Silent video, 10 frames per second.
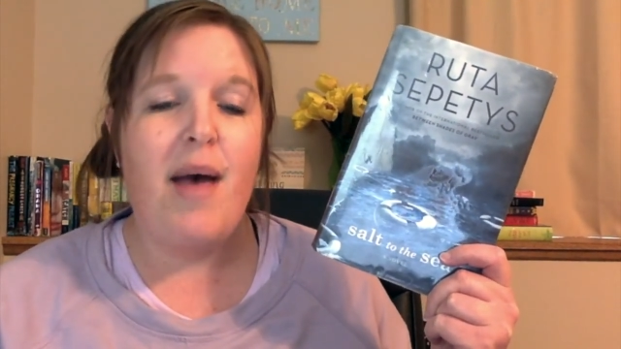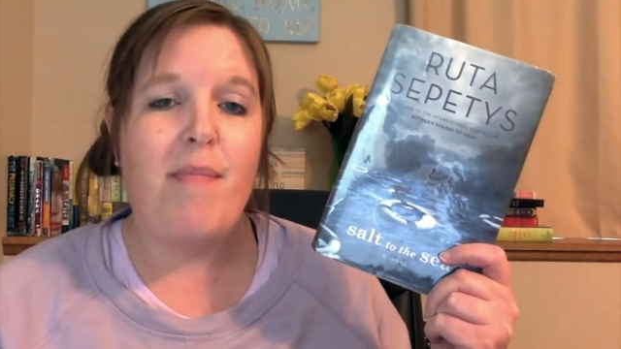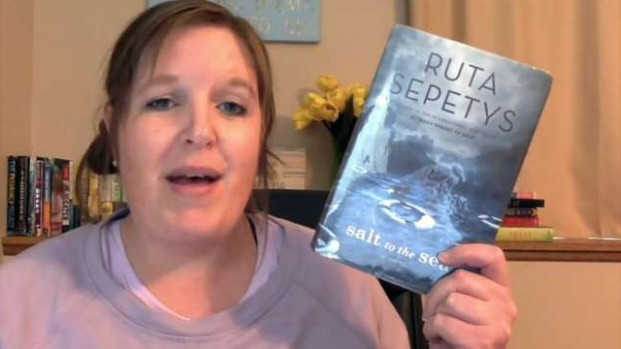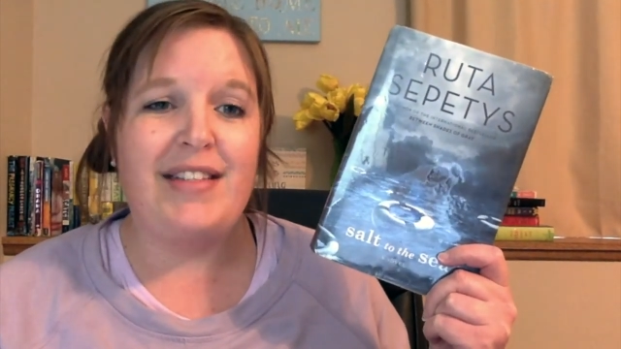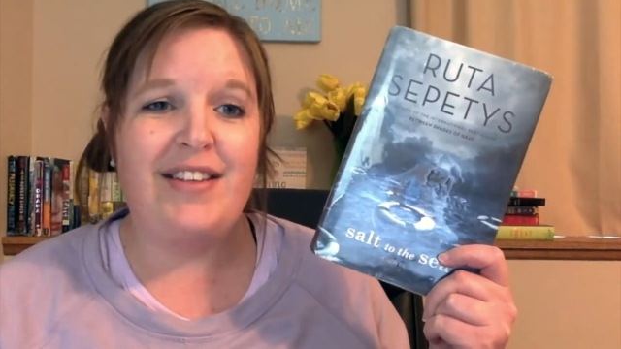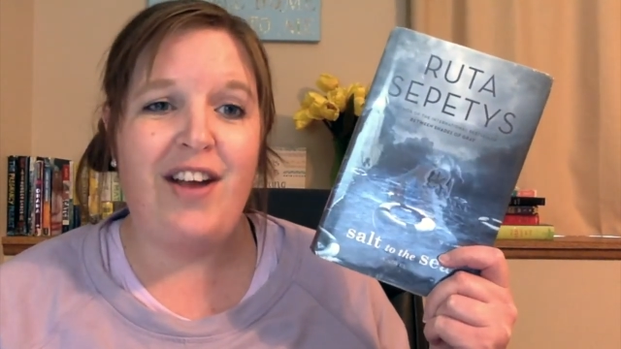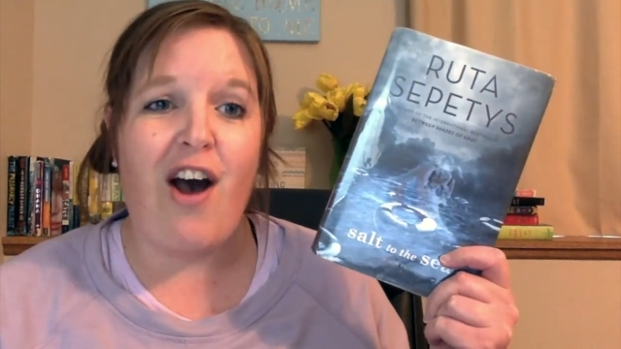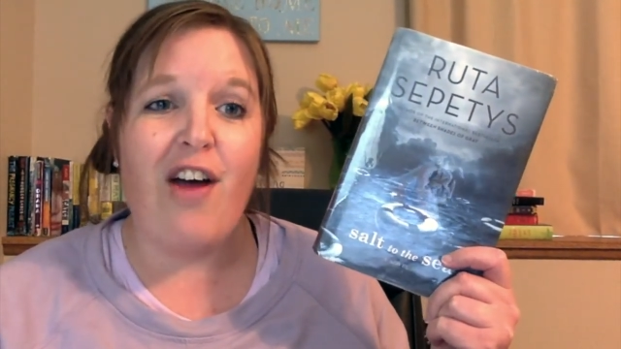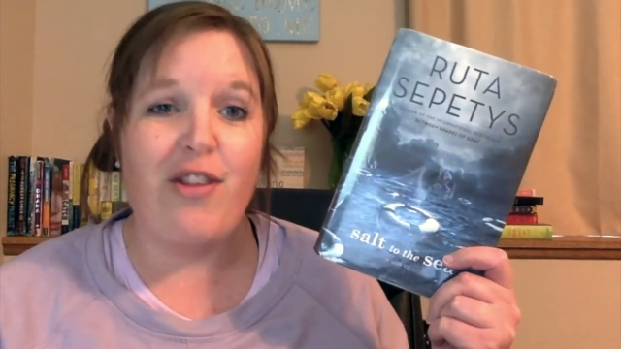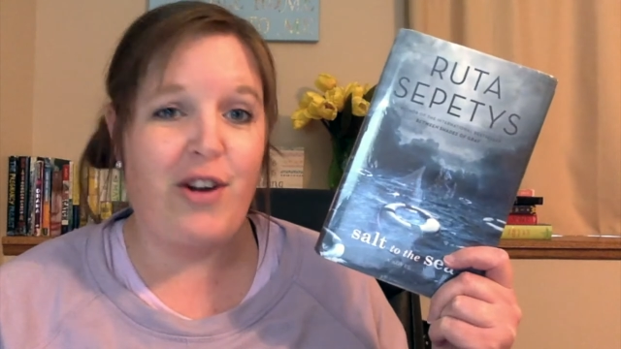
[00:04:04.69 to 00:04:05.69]
bestselling
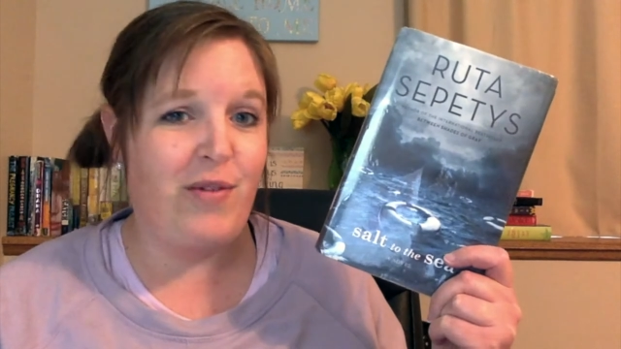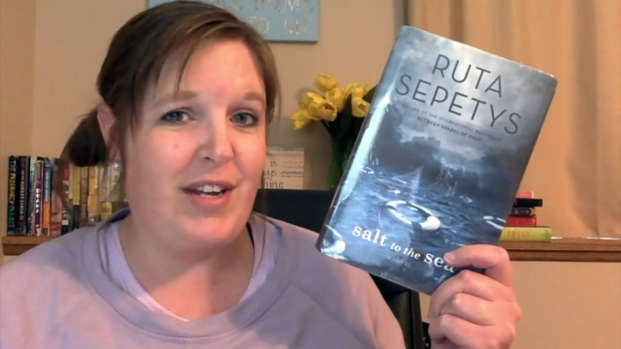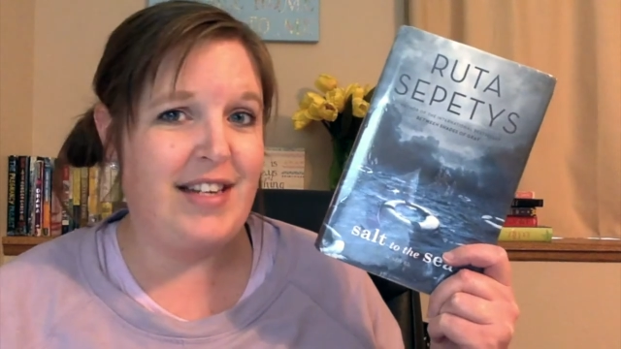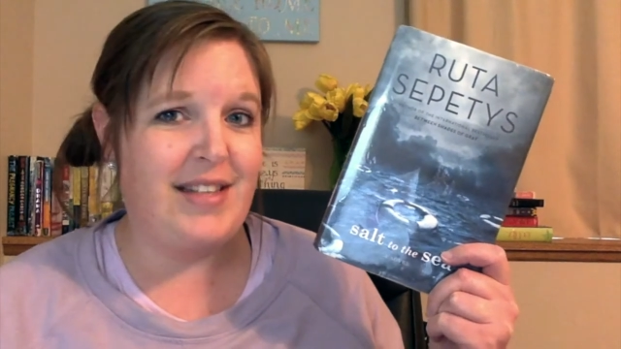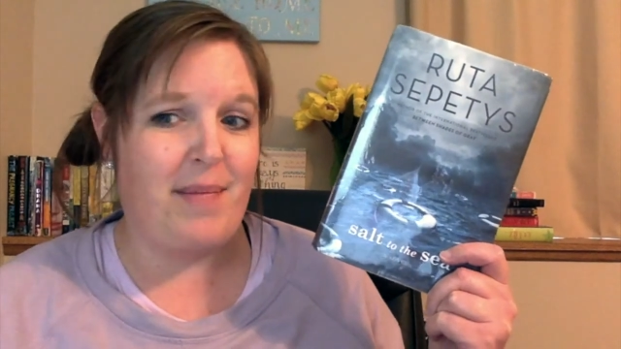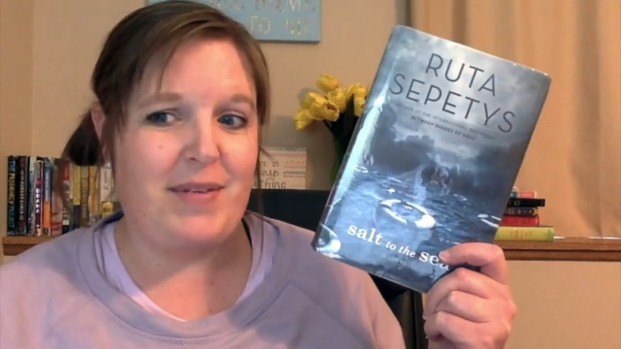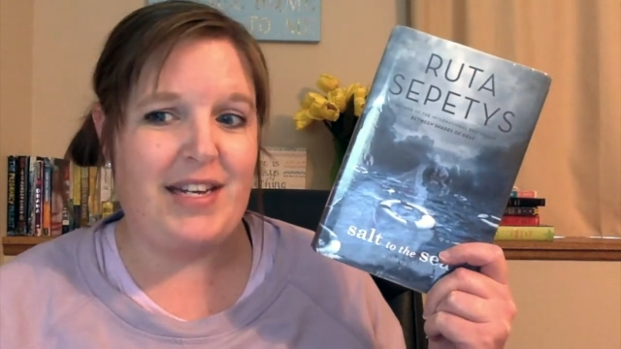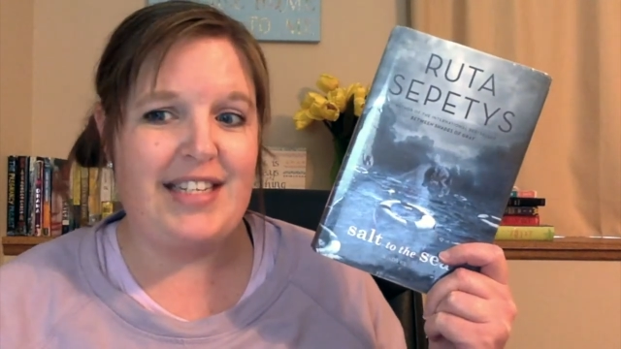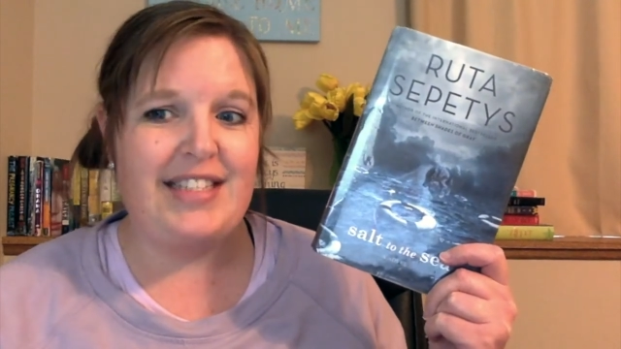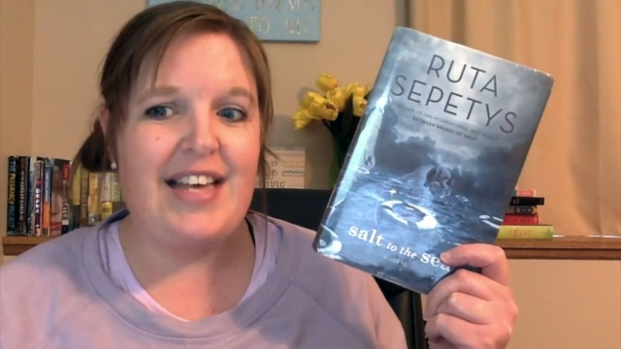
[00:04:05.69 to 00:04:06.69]
author Ruta
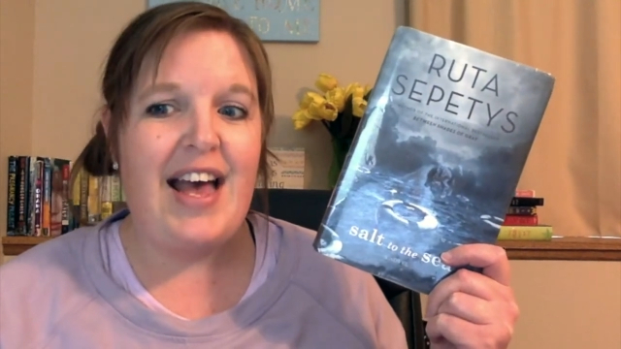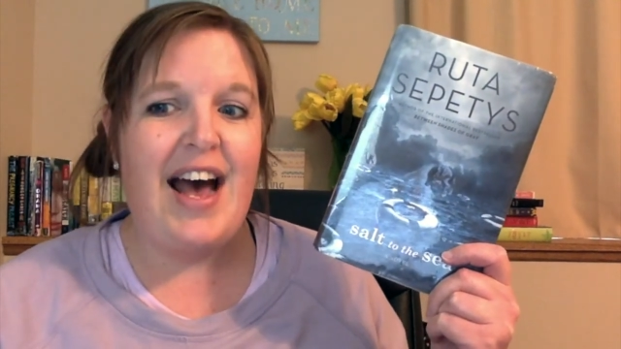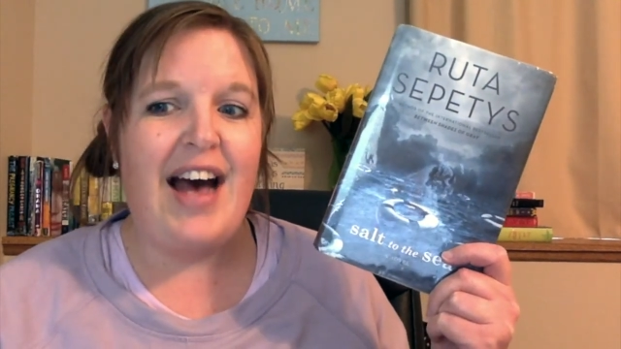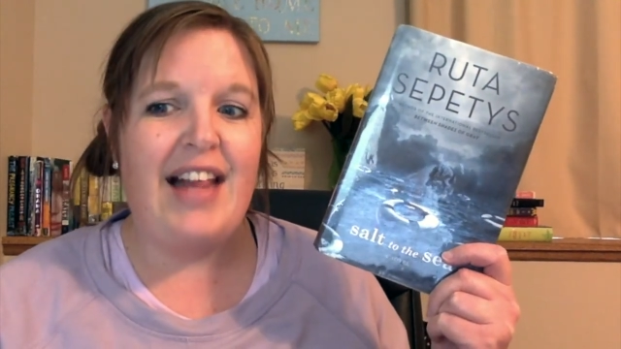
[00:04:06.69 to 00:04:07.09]
Sepetys uh,